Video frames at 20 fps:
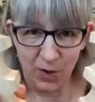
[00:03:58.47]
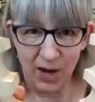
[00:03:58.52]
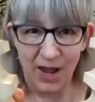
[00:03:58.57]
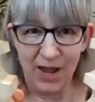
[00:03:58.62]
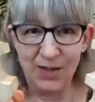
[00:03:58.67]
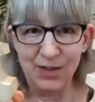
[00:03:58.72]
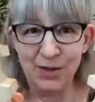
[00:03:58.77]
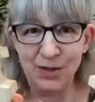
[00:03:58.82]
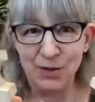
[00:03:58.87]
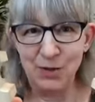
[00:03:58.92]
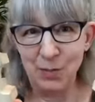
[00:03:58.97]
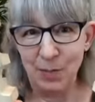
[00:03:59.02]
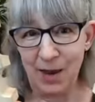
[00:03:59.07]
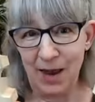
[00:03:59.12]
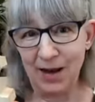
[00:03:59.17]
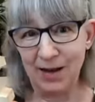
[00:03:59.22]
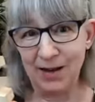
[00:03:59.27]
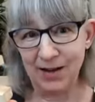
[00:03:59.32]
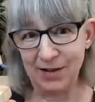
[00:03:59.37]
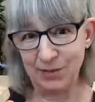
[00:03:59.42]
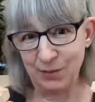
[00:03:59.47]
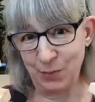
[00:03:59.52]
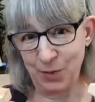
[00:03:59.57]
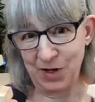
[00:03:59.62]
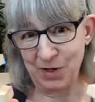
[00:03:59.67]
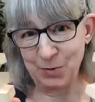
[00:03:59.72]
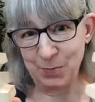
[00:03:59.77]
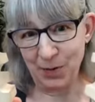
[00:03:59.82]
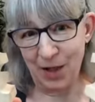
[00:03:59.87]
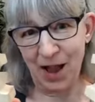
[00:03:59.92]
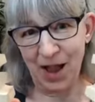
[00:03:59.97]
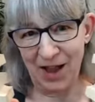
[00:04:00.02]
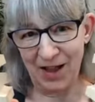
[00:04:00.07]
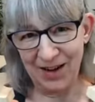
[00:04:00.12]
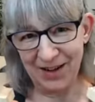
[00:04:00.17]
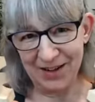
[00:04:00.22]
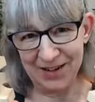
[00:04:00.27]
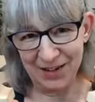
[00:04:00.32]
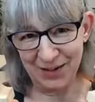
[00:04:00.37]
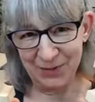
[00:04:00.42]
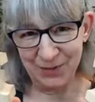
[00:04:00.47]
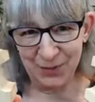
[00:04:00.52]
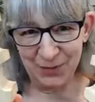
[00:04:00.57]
way that you make a swage block,